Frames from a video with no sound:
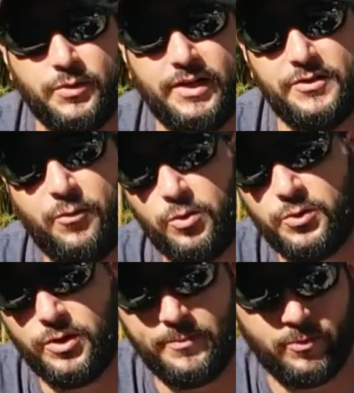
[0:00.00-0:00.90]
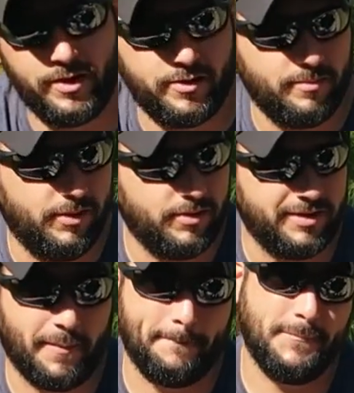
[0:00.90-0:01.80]
so we got this four twenty Predator motor,
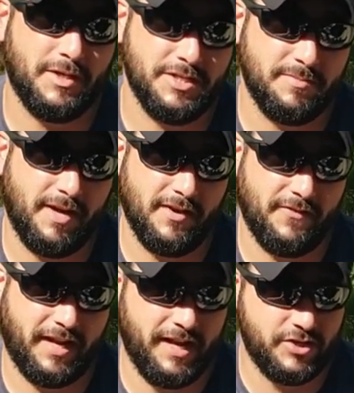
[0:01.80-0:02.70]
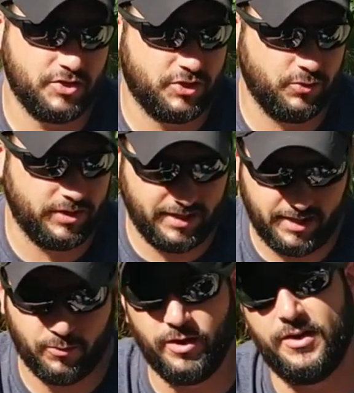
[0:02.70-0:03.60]
did a bunch of modifications to it, getting
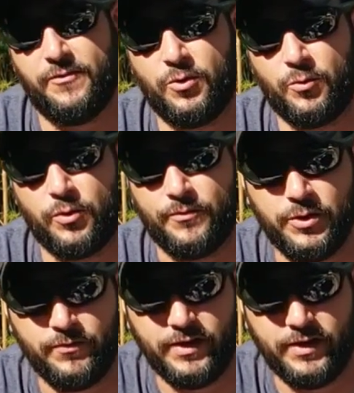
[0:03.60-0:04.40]
it ready for a review